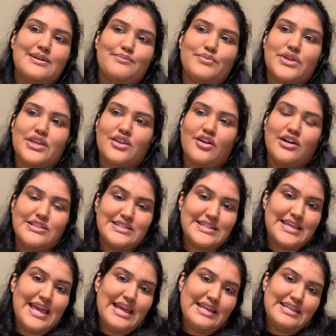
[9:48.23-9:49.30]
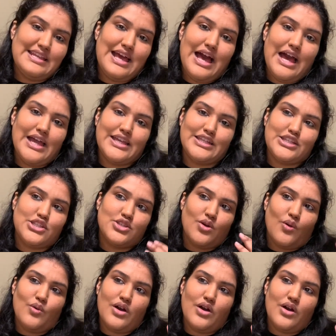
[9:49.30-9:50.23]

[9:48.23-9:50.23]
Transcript: because again, I don't